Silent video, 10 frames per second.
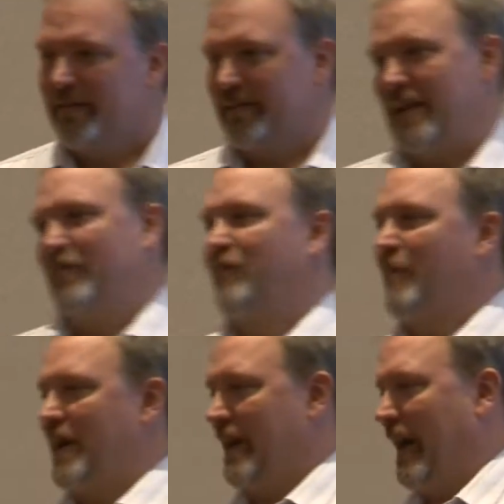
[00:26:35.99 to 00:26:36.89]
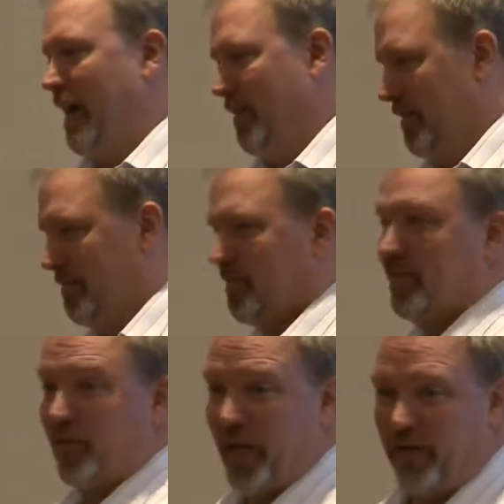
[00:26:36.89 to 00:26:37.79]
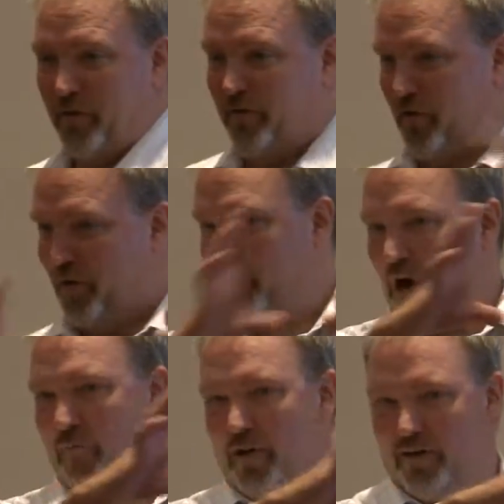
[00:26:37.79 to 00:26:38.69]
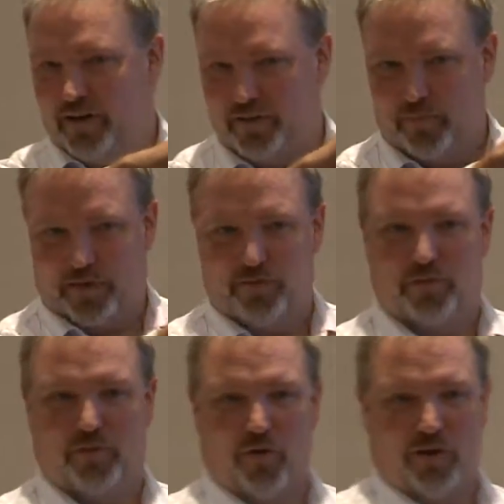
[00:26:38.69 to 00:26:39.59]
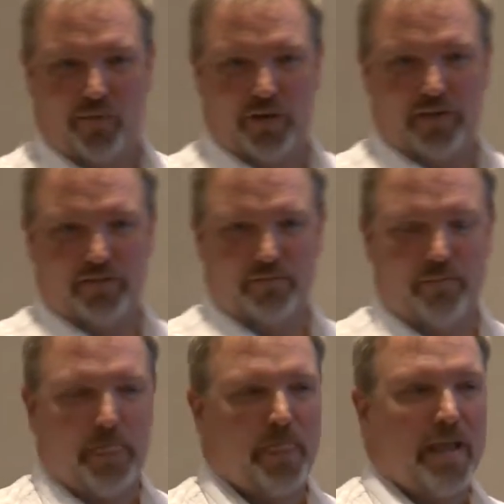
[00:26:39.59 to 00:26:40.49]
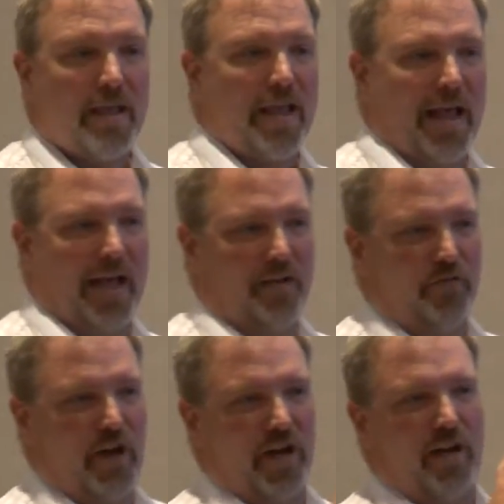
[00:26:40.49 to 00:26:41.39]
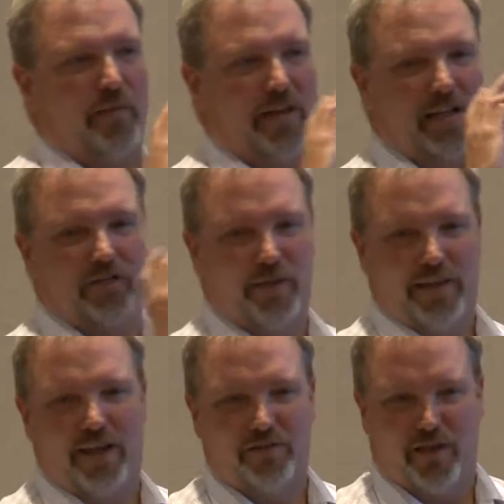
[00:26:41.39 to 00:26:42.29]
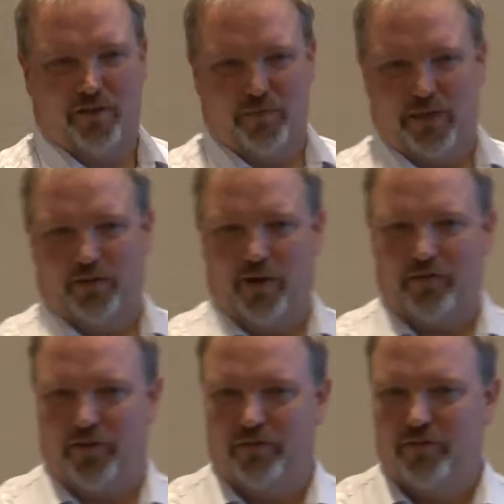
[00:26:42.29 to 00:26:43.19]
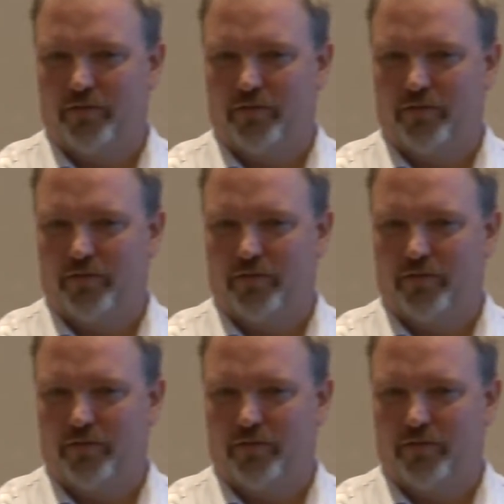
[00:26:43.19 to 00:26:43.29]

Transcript: Do they have enough money to hire you? Okay, if you're on the barbell end of the spectrum with small companies, and you've got a company that has $3,000 a month in revenue,